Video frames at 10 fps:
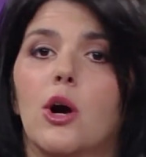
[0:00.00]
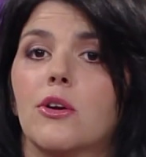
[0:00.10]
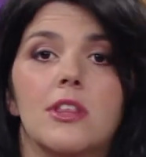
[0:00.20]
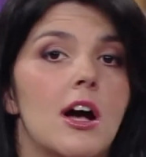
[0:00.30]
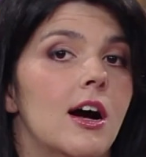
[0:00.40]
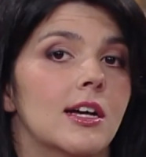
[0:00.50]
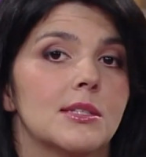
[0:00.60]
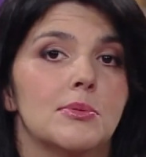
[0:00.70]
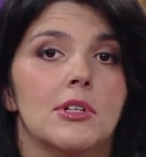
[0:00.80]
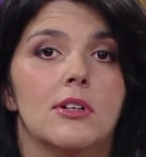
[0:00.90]
Go to the
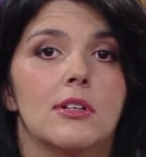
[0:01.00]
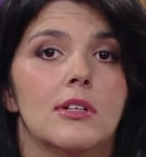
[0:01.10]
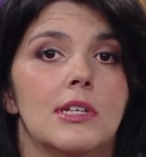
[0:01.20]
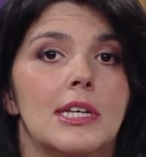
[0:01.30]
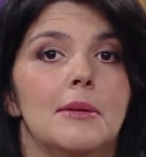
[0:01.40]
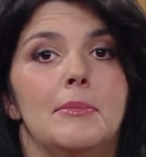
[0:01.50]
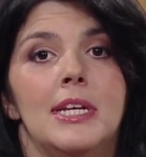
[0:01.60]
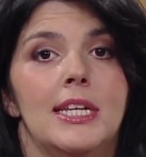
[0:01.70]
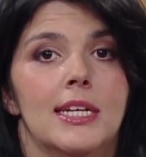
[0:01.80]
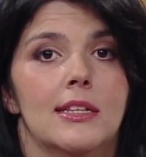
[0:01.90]
hospital
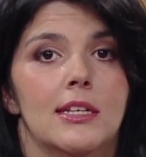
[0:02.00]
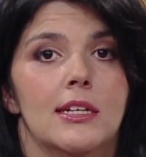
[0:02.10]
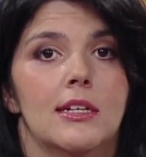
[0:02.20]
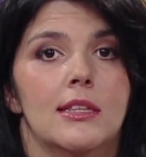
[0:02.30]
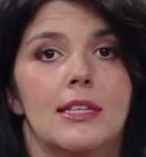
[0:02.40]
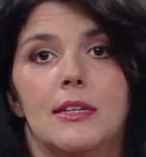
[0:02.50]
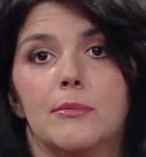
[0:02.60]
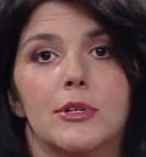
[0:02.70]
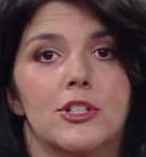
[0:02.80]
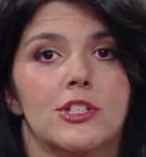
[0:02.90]
immediately, the
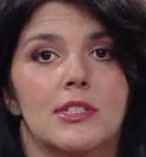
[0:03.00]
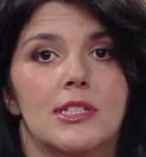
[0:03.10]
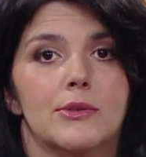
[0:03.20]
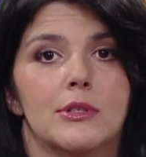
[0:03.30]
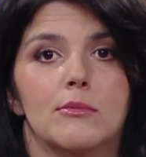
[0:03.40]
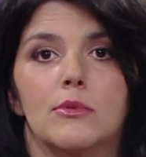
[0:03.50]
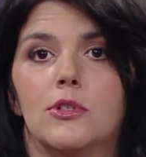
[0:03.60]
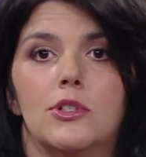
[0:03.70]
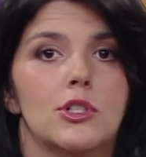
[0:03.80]
emergency room.